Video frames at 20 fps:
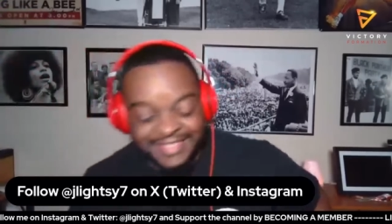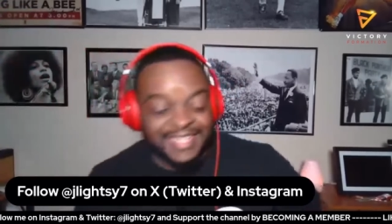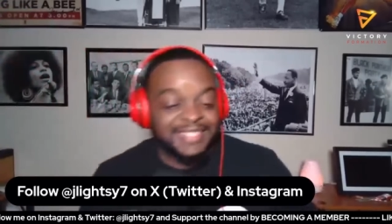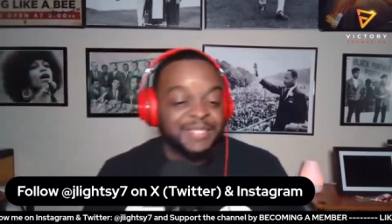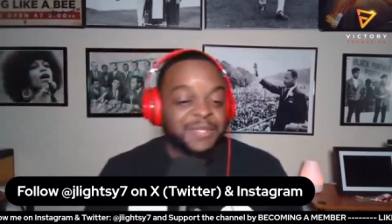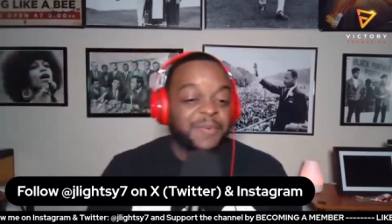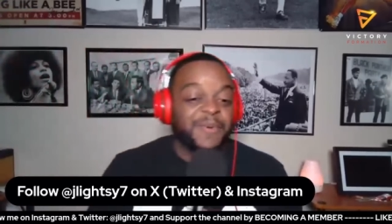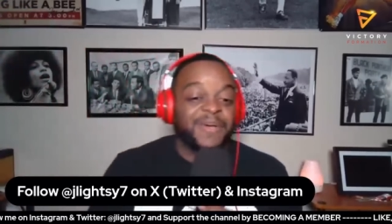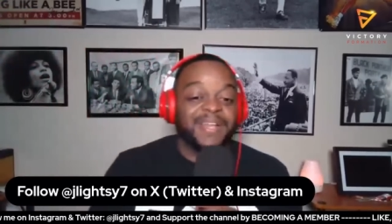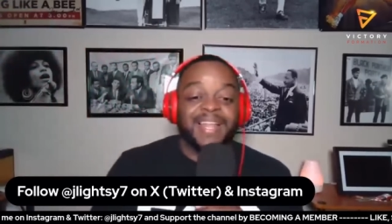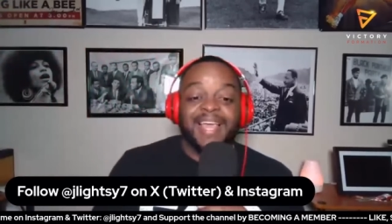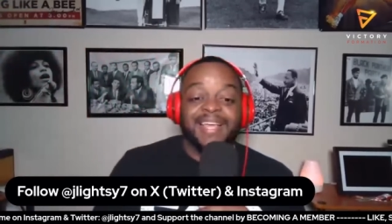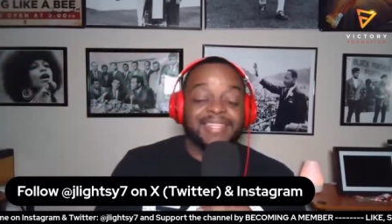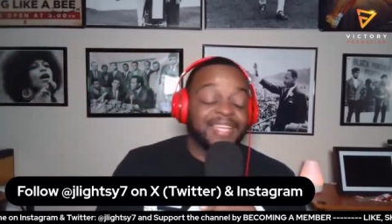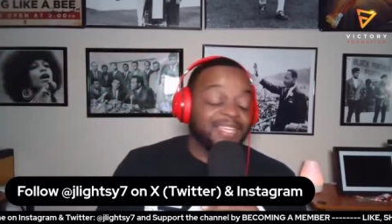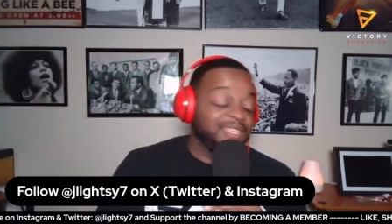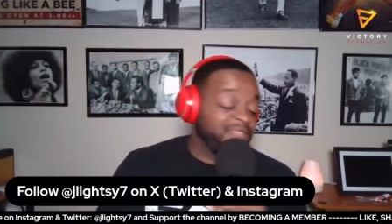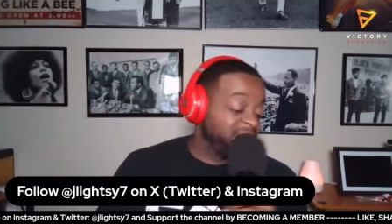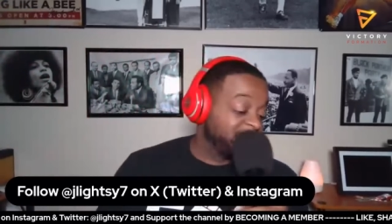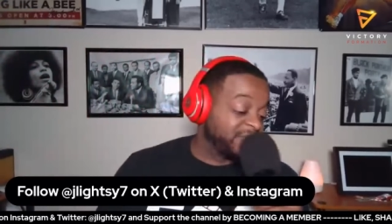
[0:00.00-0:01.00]
Jason Whitlock,
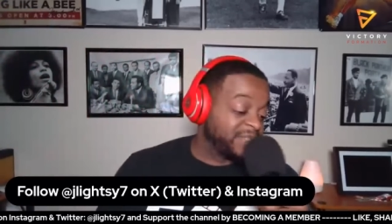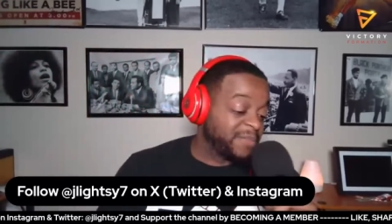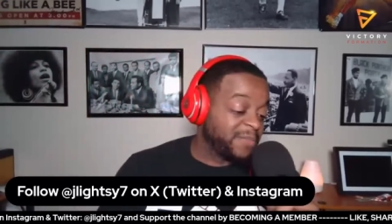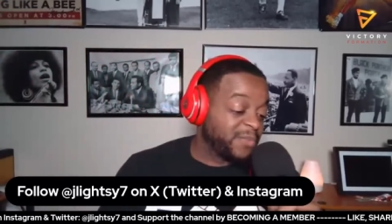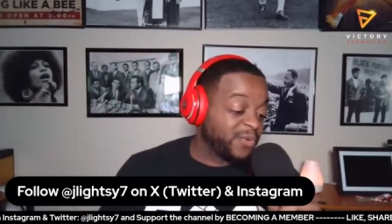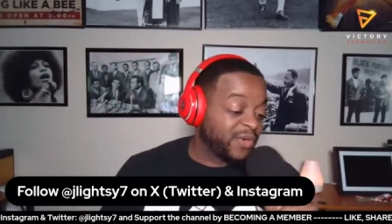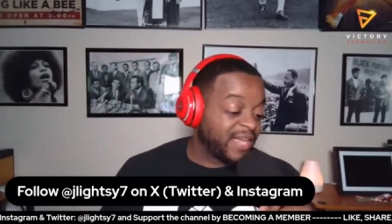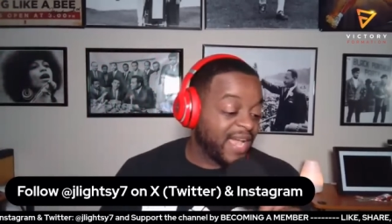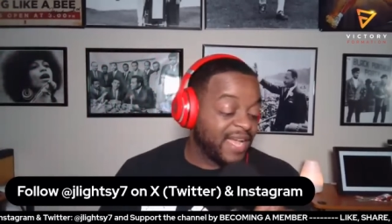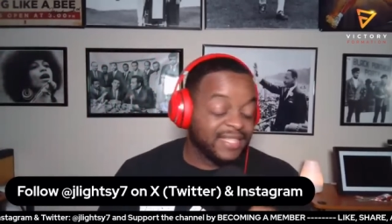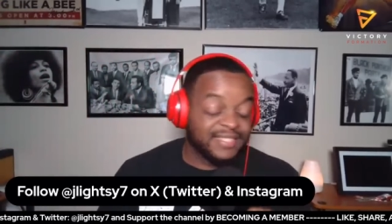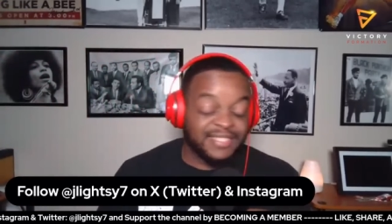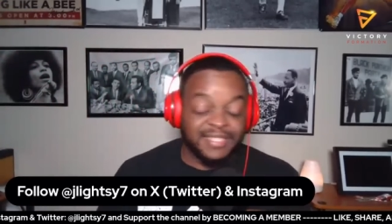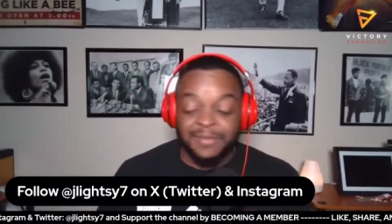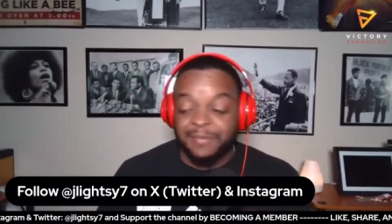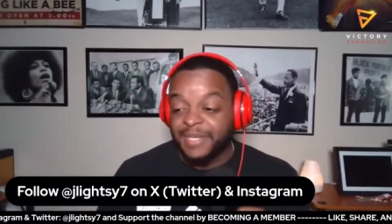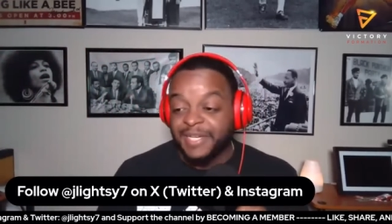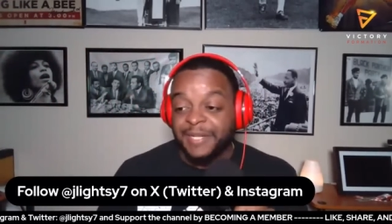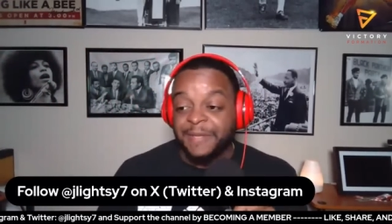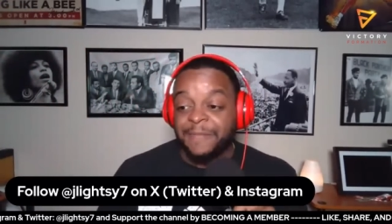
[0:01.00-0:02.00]
thank you for some more
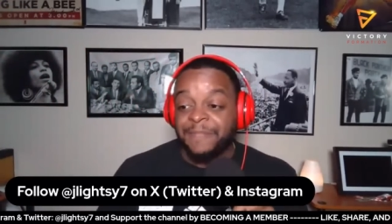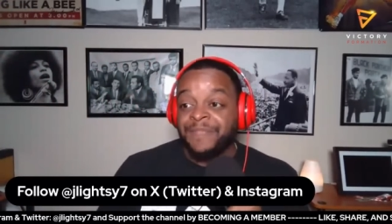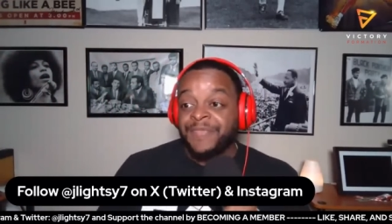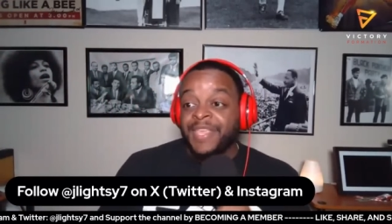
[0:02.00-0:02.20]
content, buddy.